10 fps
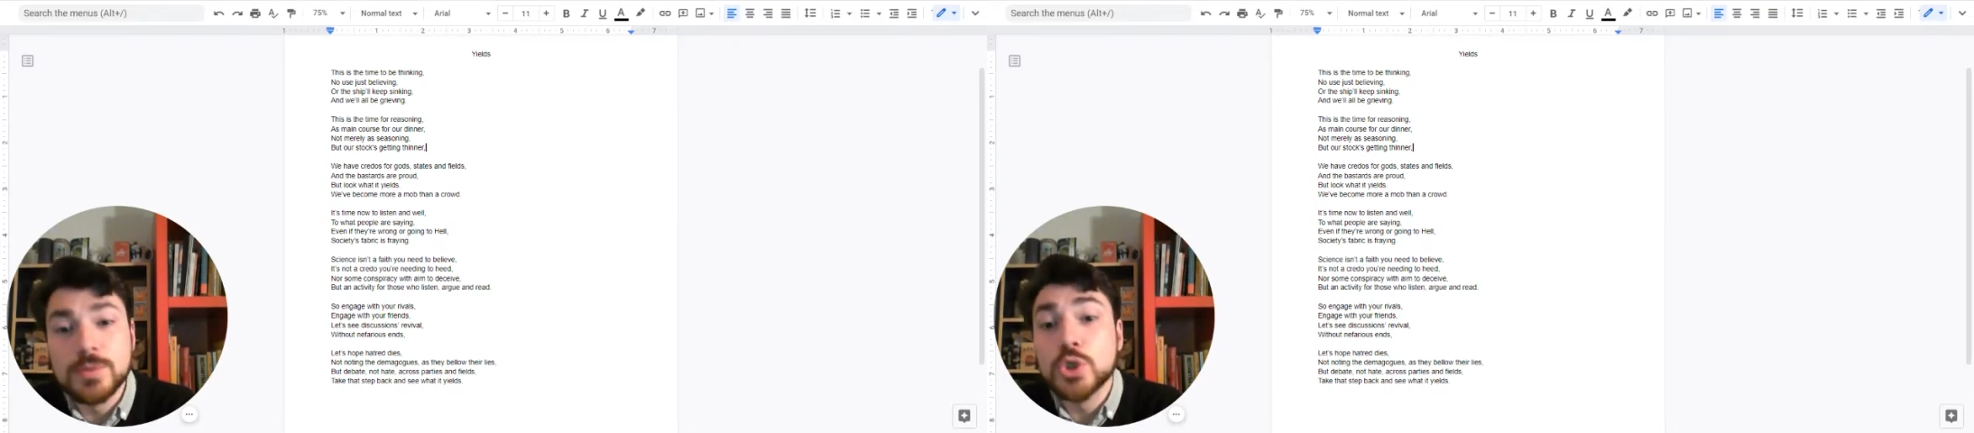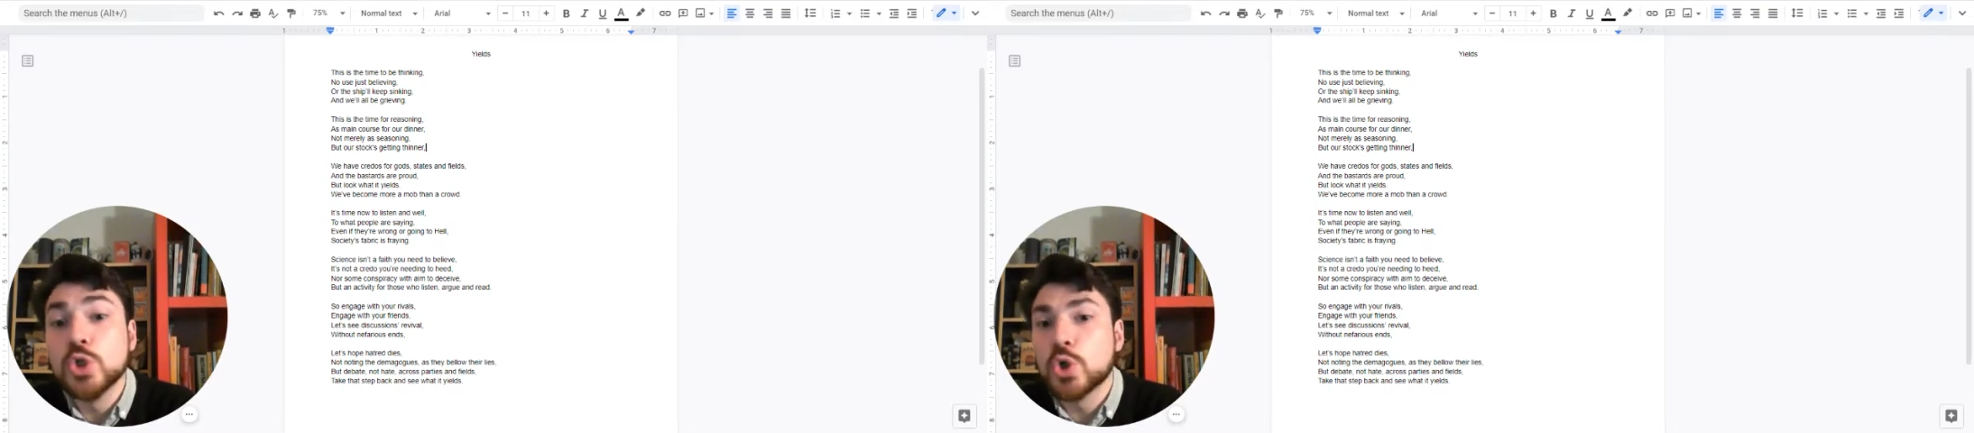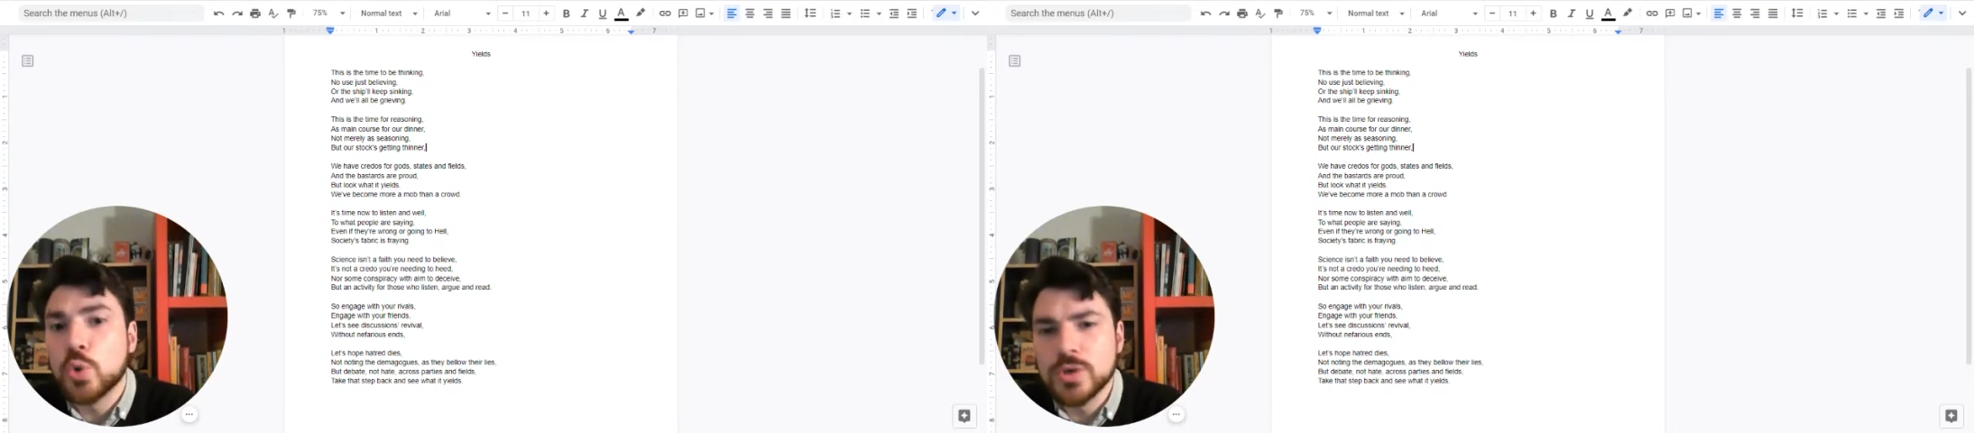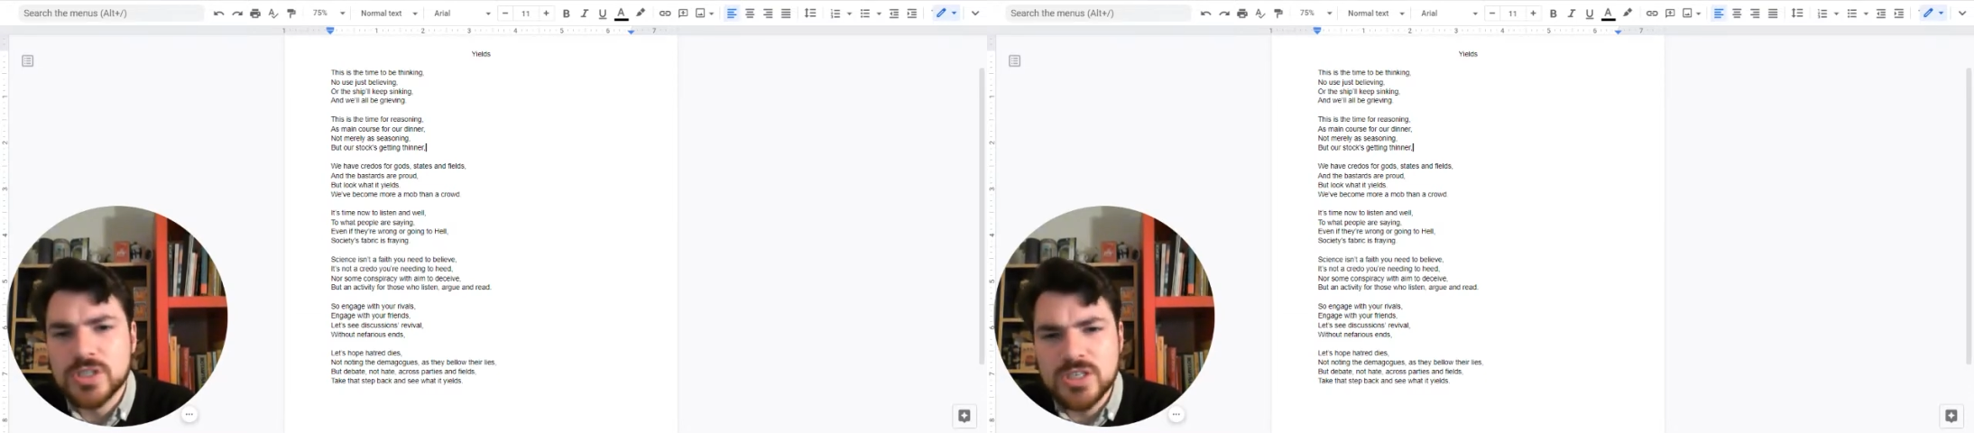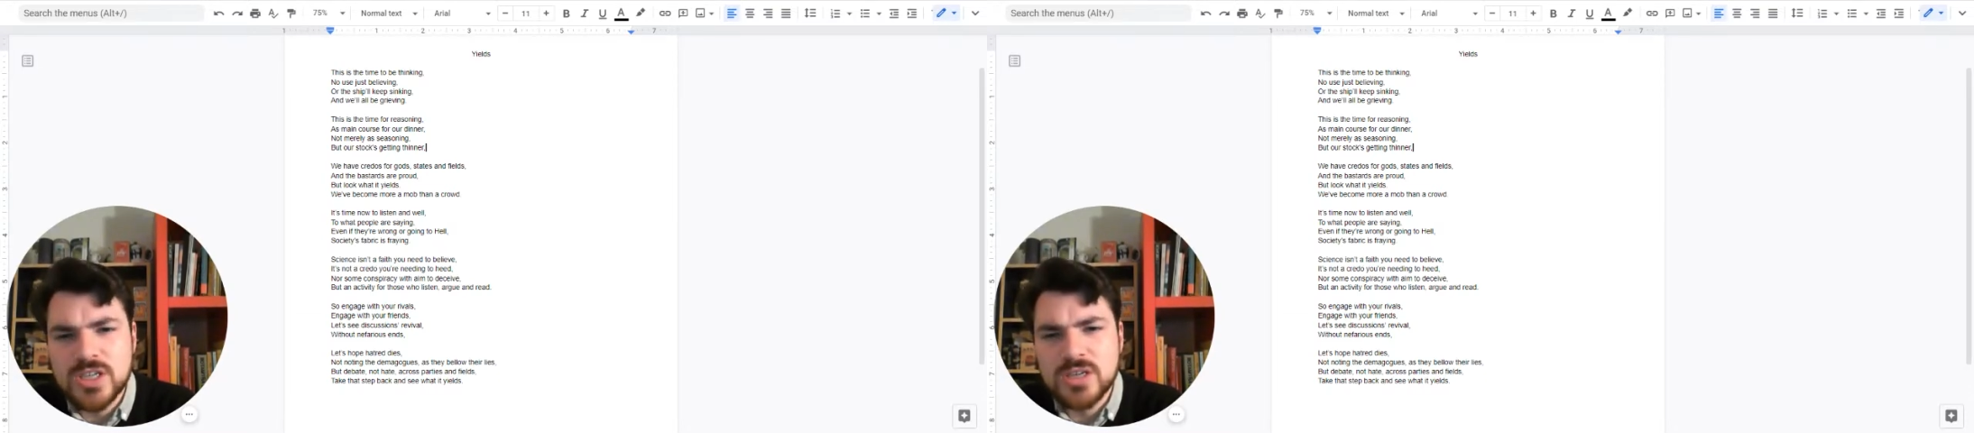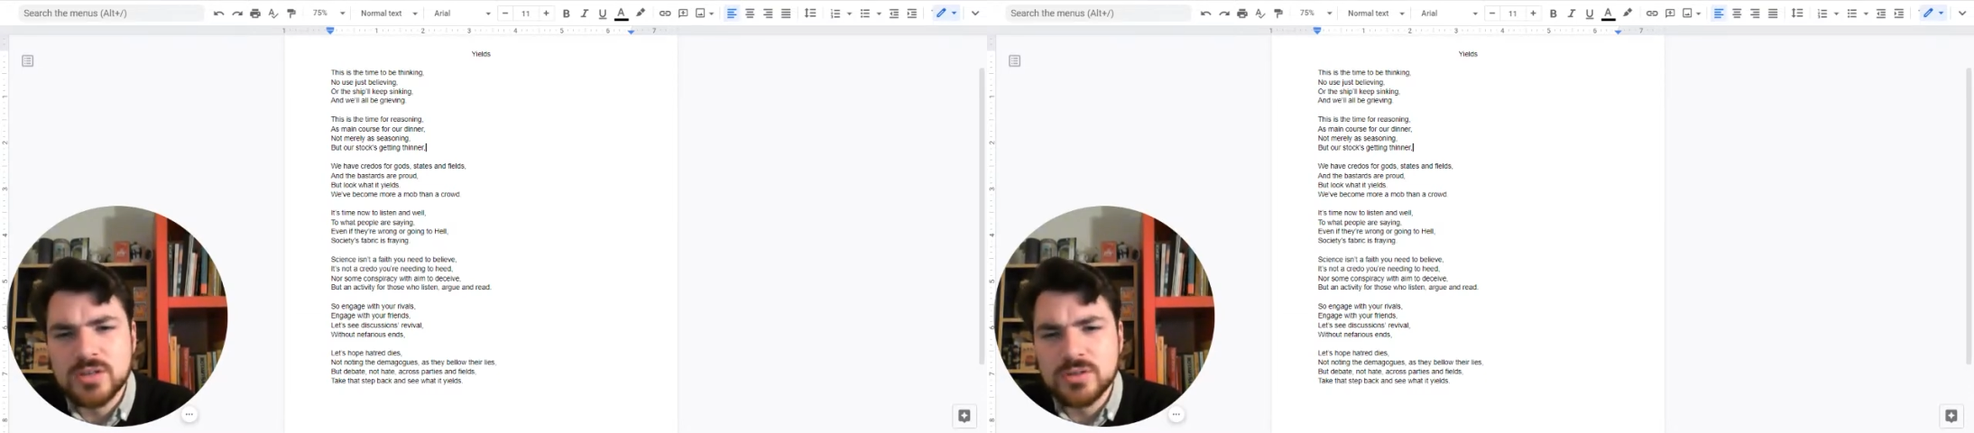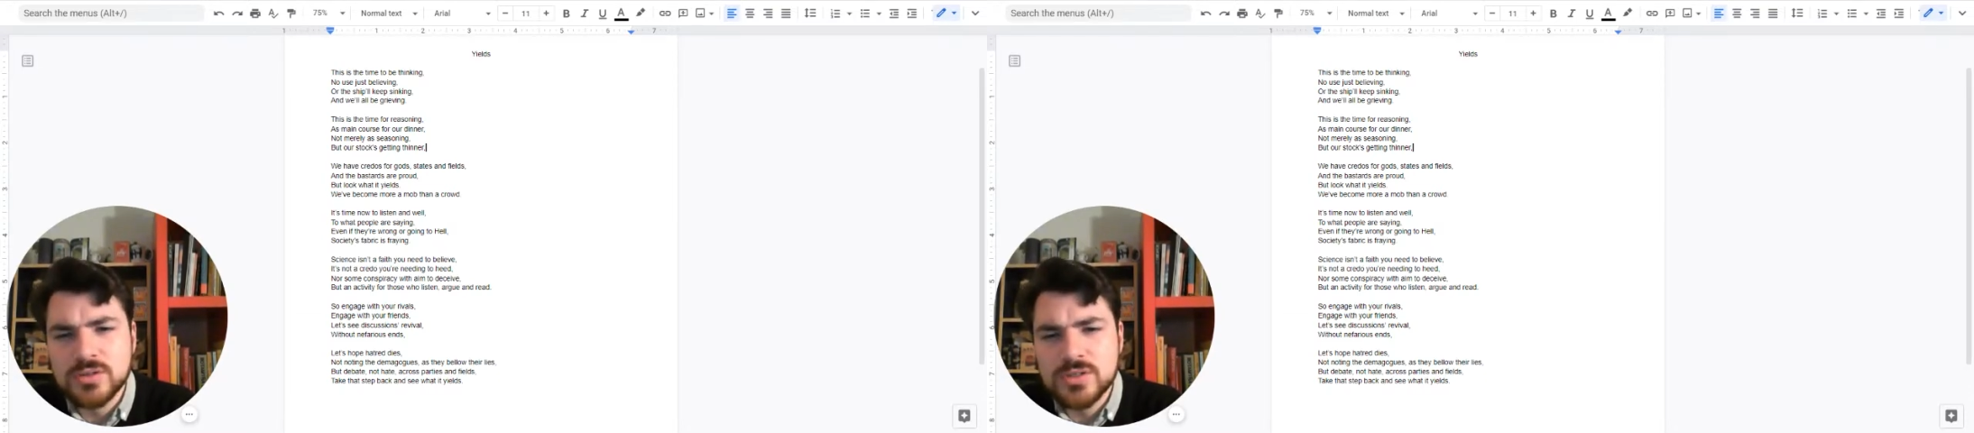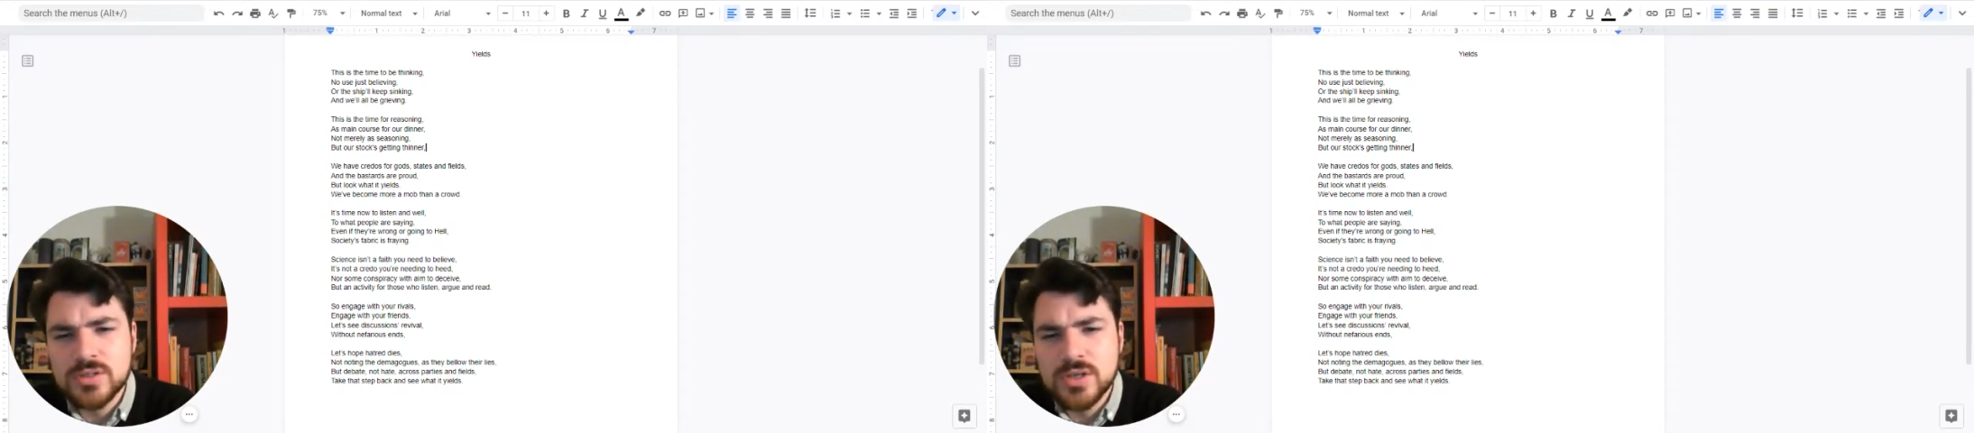but look what it
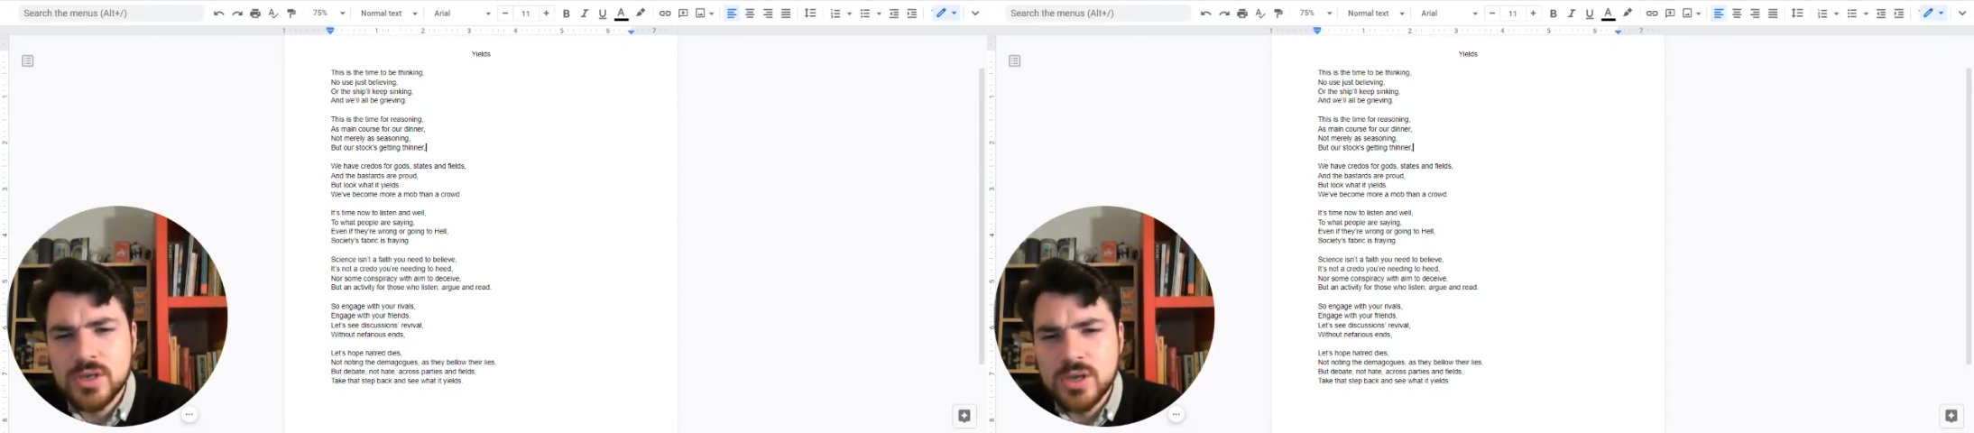yields.